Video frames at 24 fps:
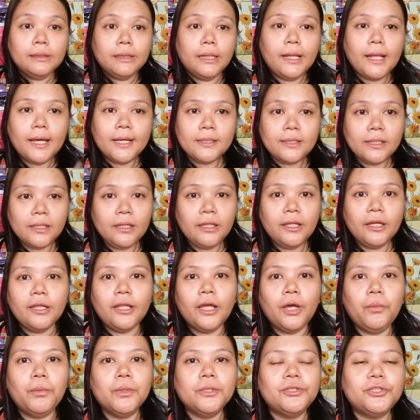The last thing
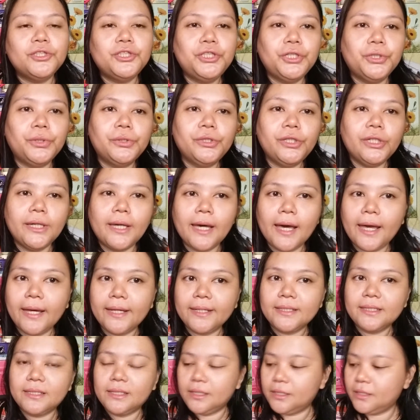that I want to show you
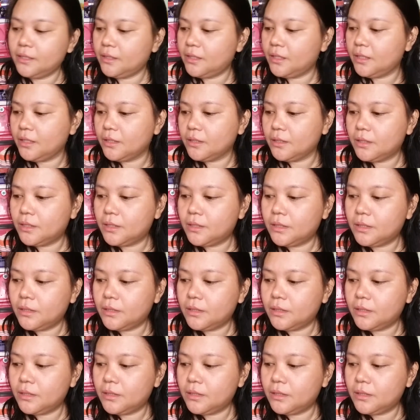guys is this